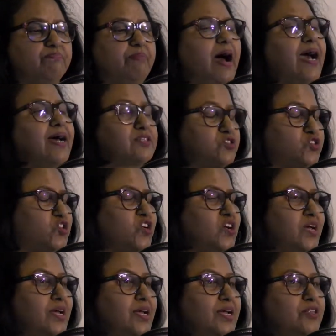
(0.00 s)
But
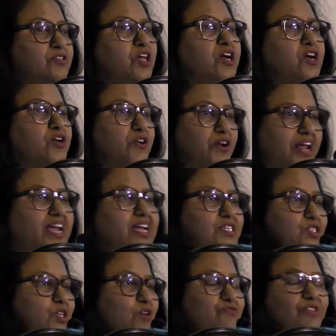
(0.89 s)
the
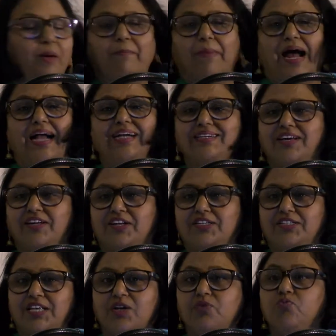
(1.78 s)
grace of the matter
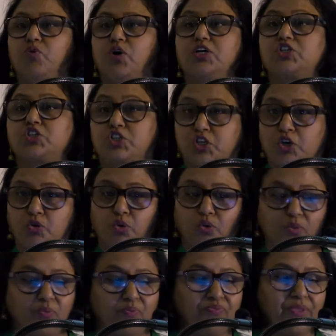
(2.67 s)
is in verse 2,
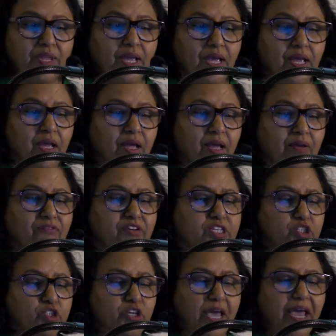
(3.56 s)

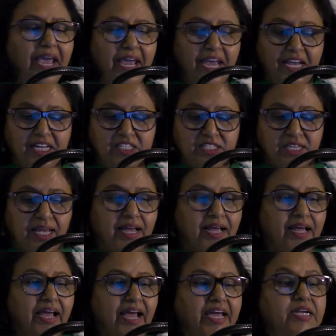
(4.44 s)
which says,
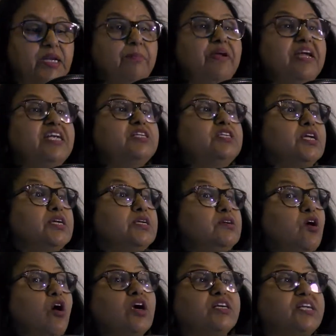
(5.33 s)
enemy did
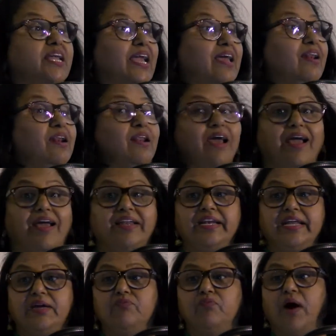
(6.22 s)
not kill
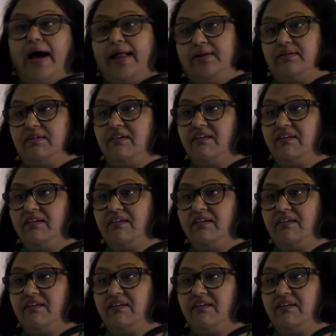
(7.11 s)
anyone.